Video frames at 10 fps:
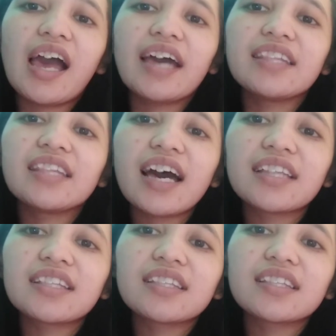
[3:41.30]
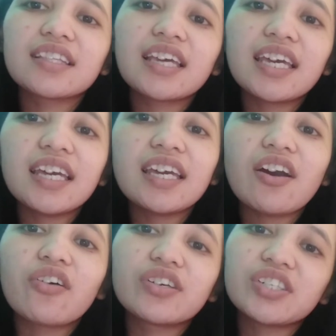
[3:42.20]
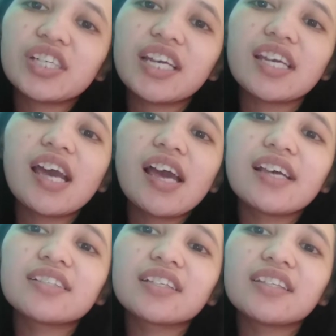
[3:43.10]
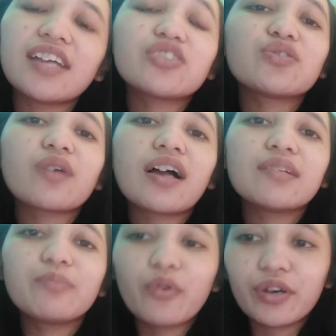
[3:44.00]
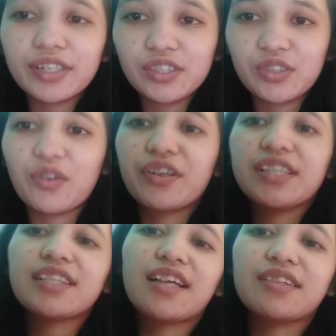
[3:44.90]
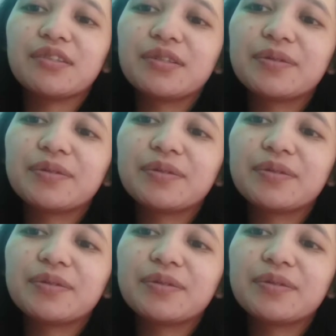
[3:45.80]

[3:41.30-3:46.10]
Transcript: and that he or she is a natural born storyteller.